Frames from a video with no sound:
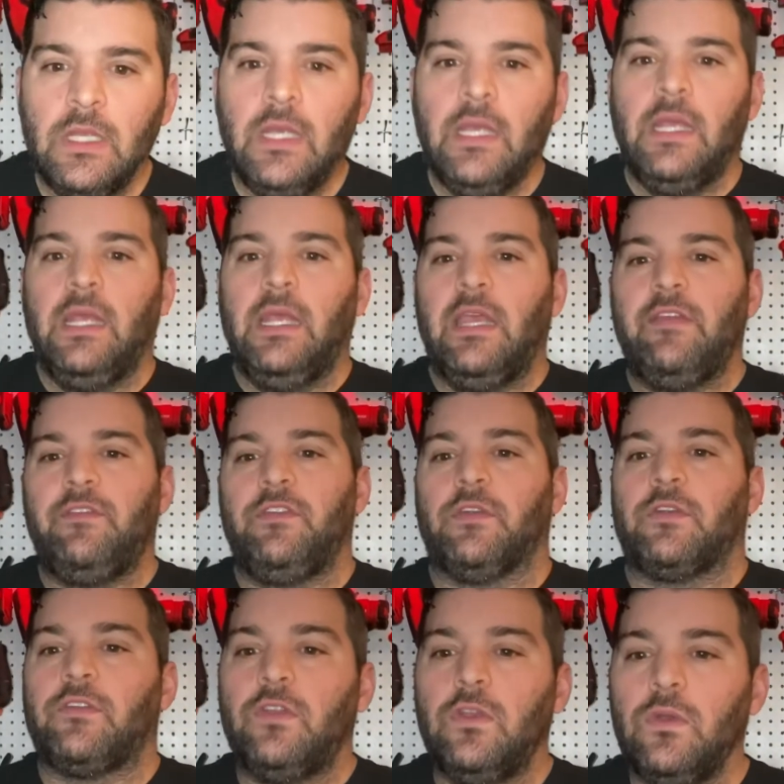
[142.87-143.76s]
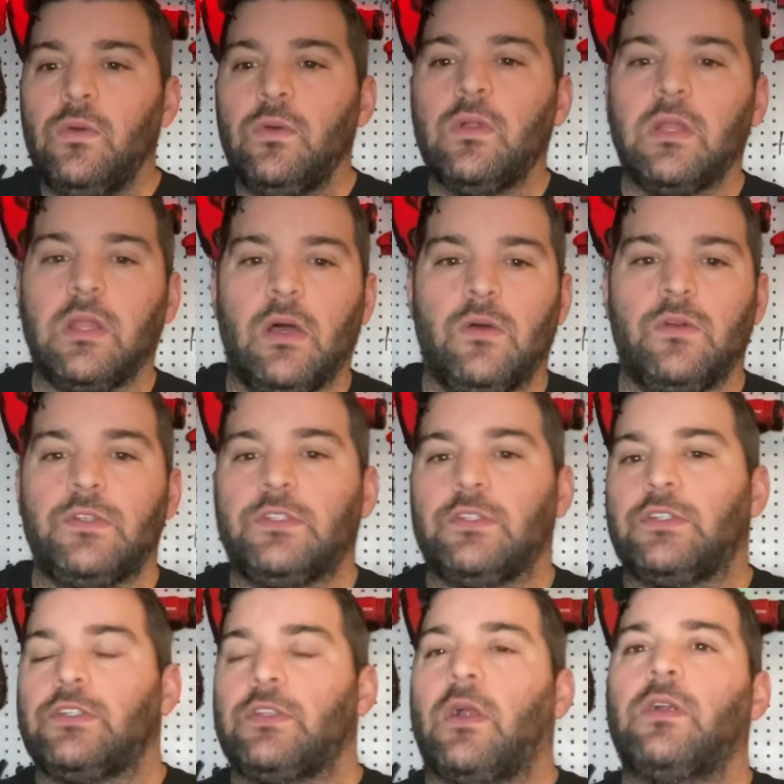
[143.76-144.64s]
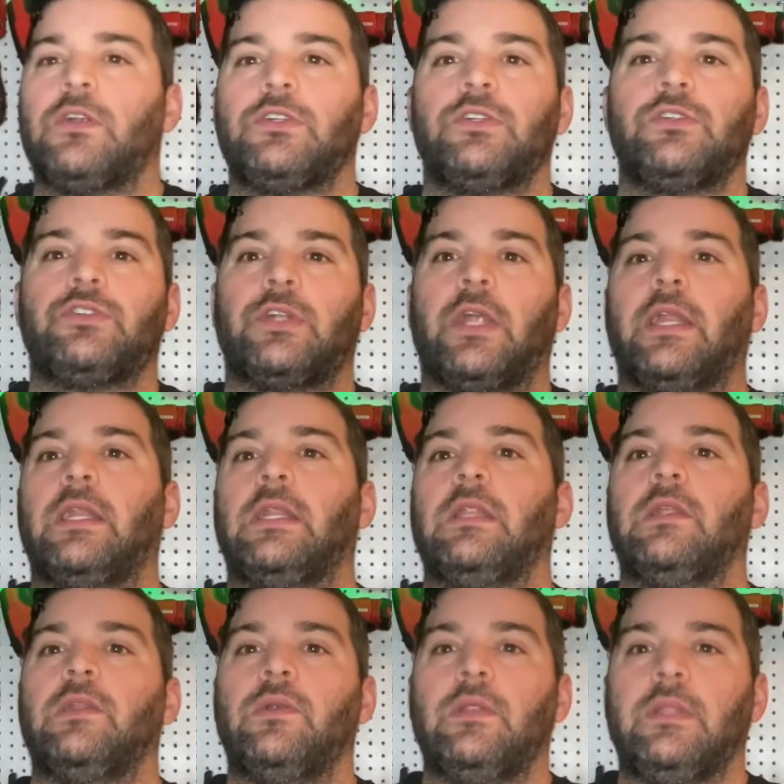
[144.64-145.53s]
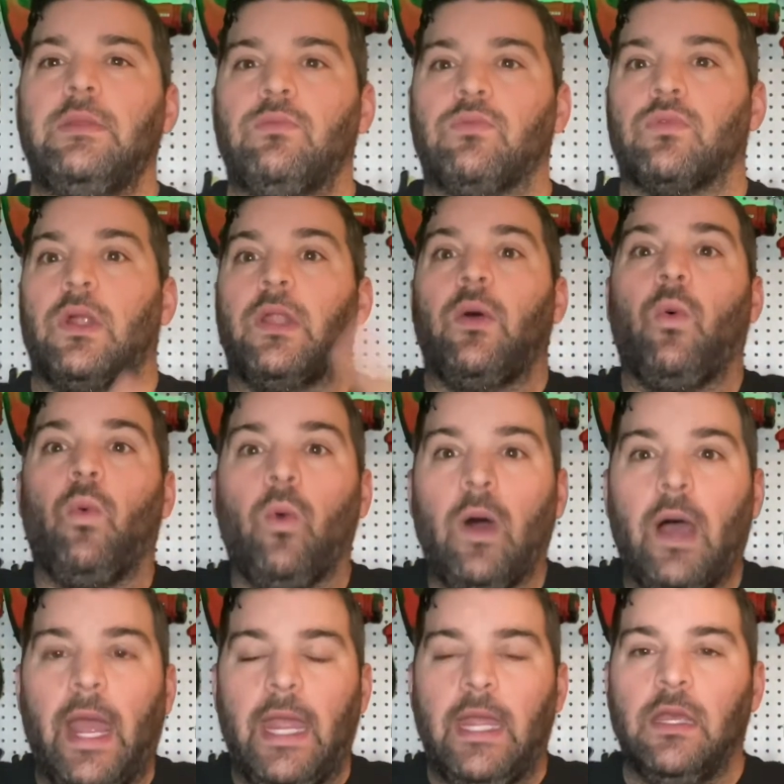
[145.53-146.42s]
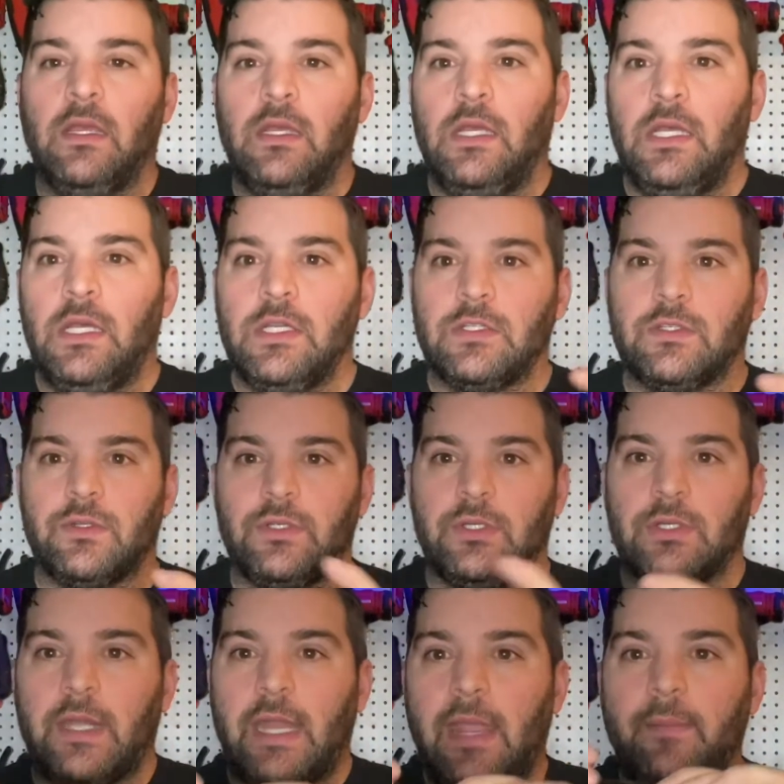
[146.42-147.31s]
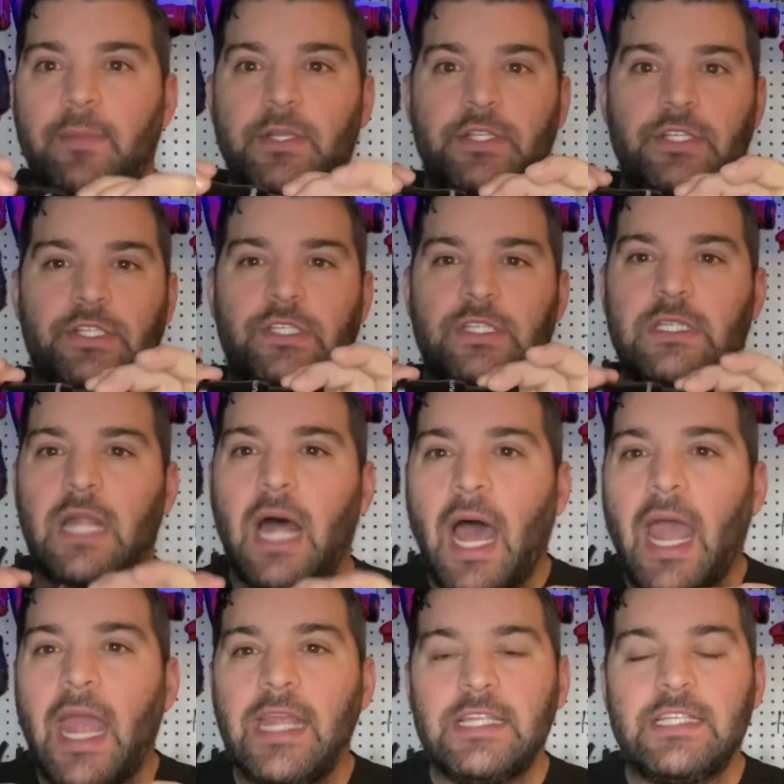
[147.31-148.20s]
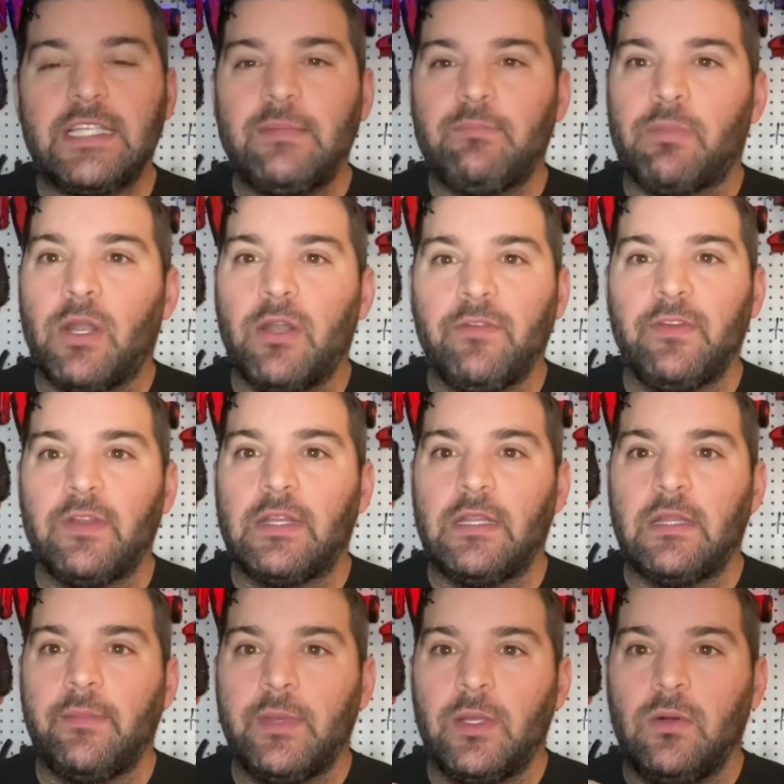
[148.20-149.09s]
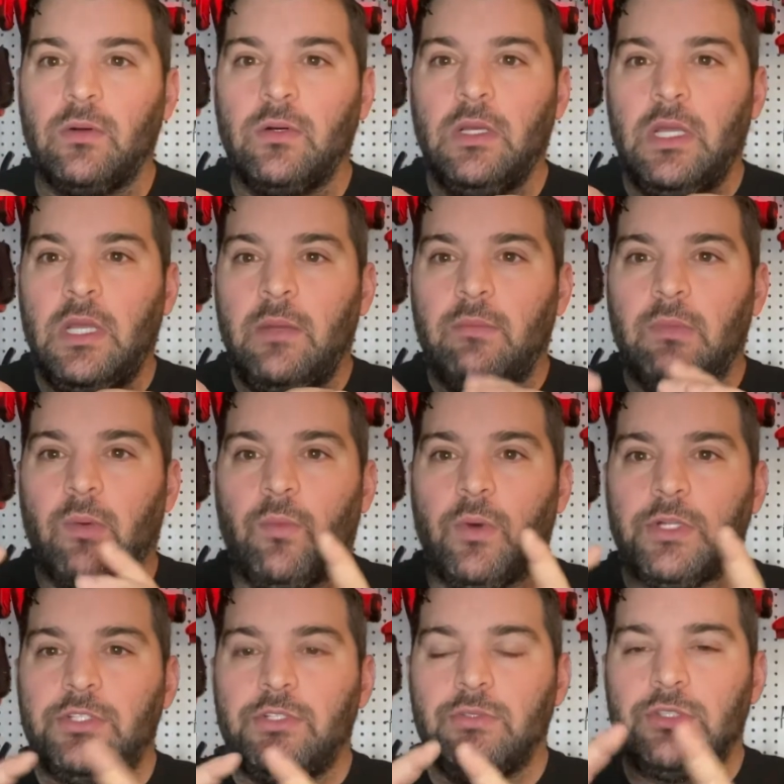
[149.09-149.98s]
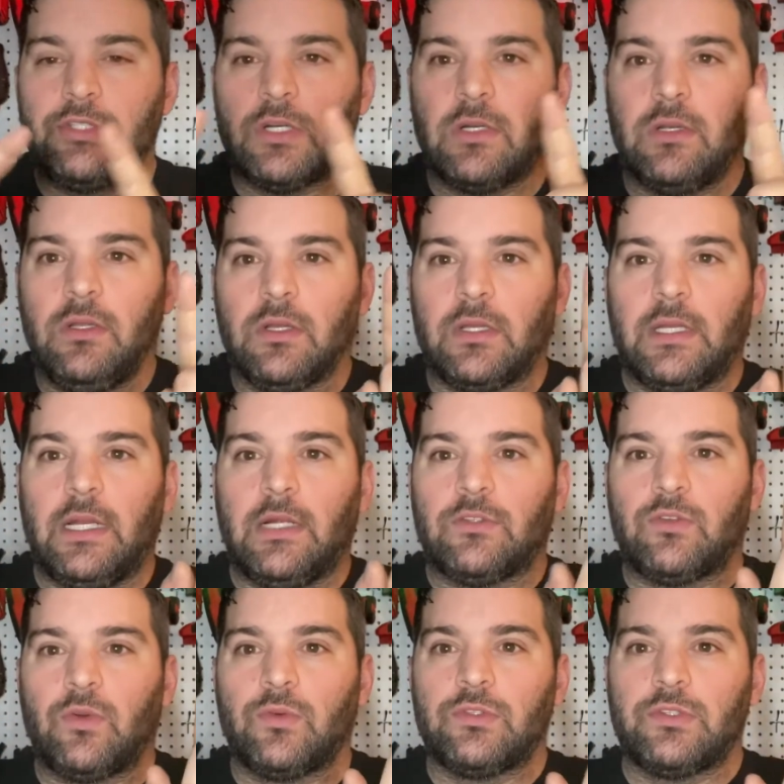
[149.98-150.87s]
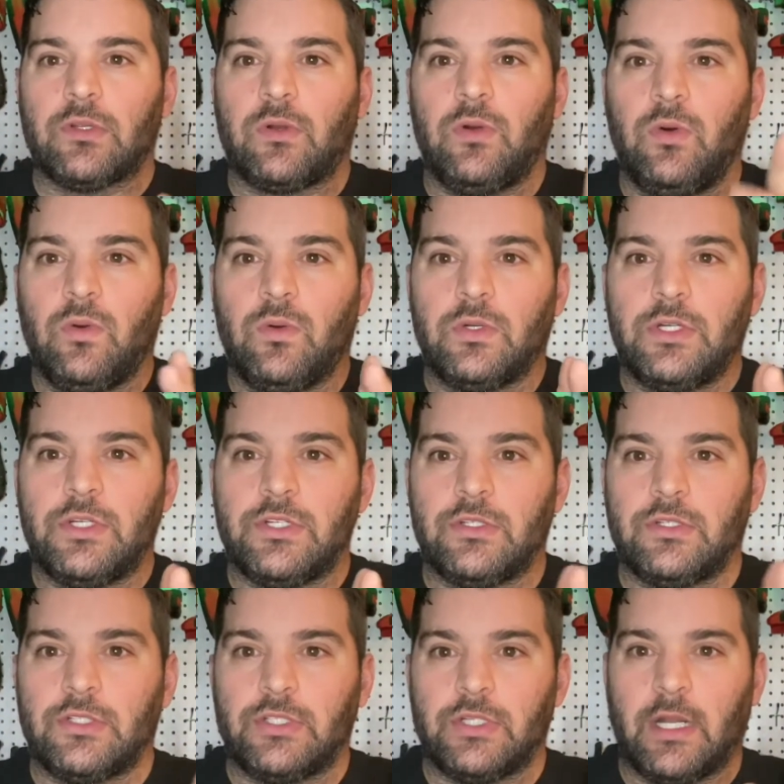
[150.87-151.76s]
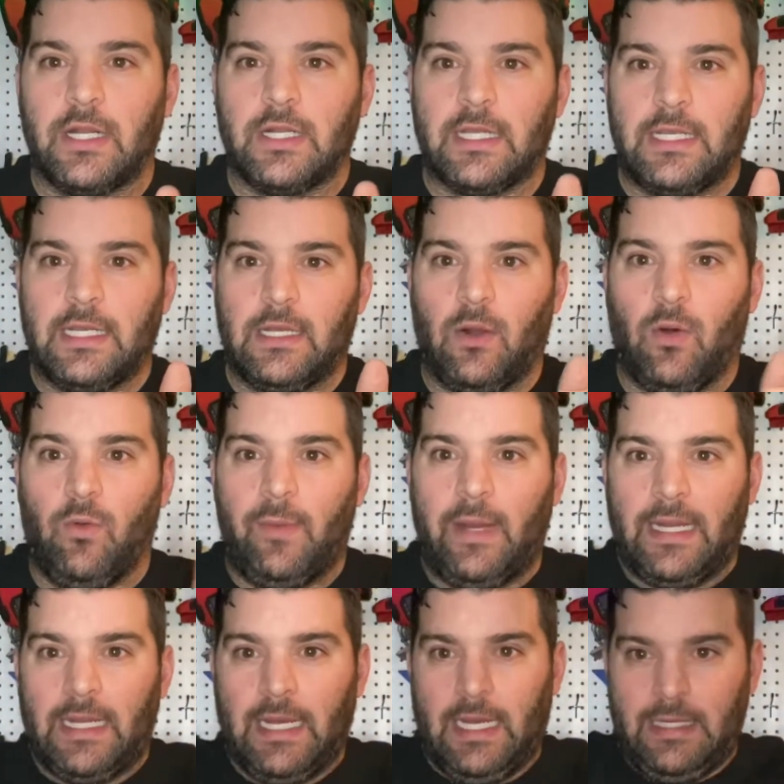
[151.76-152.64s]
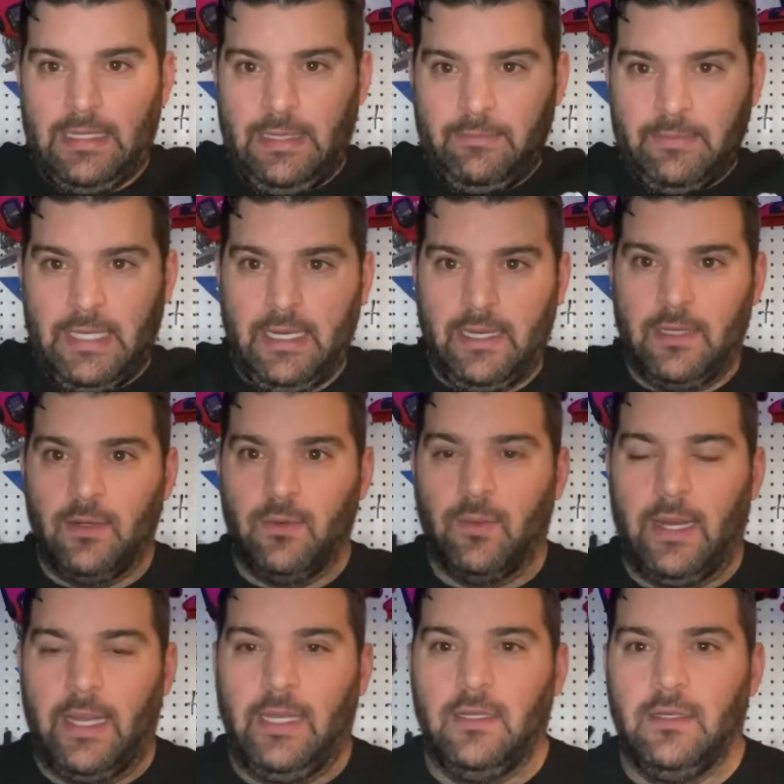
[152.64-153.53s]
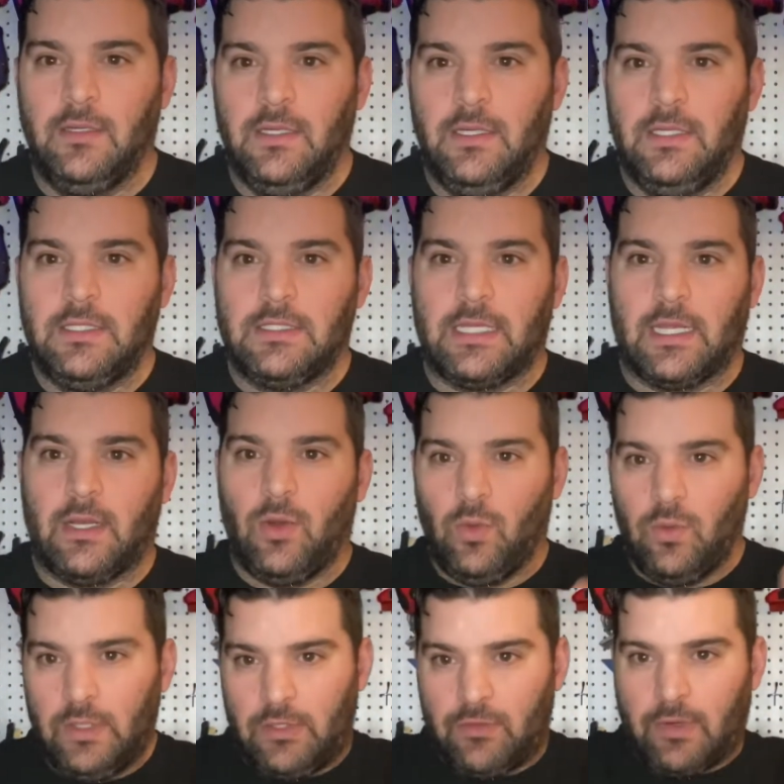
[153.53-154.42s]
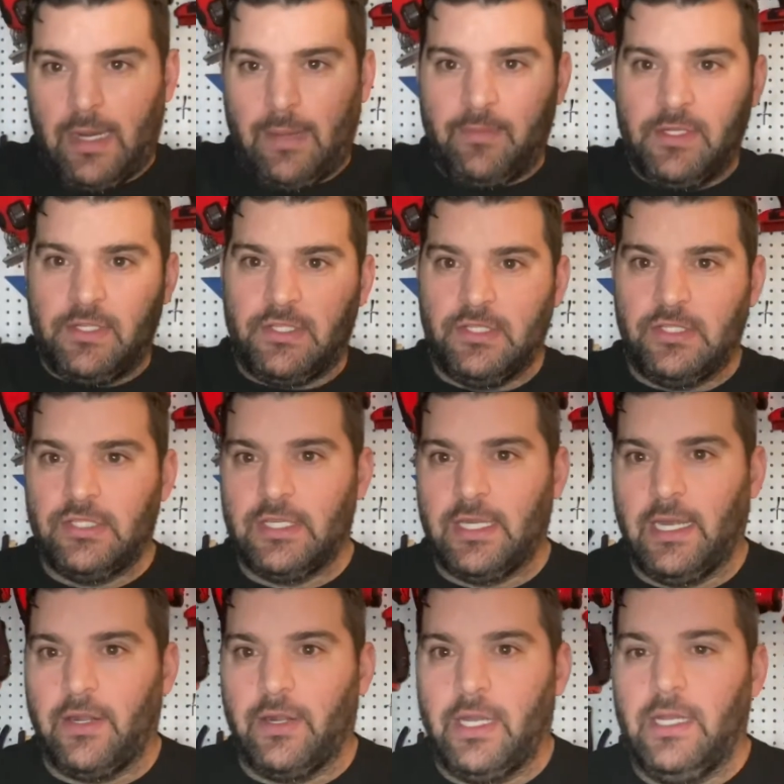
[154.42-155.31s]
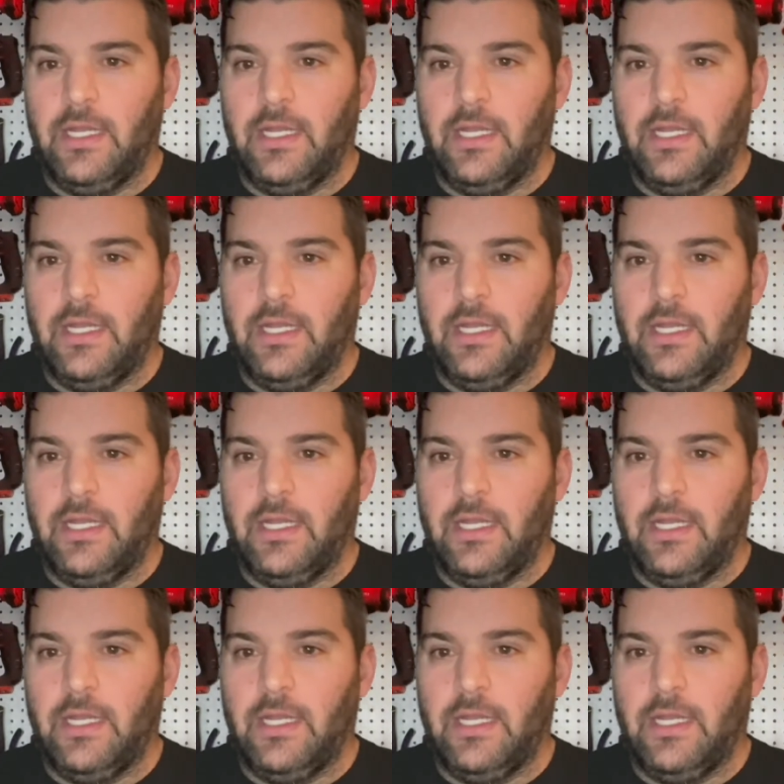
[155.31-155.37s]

If you're too close, the stars are trying to literally run away. So your image is nice and perfect in the middle, but once you start looking out towards the corners, they're trying to get, oh my God, I'm getting away. It's like, holy crap, this is scary.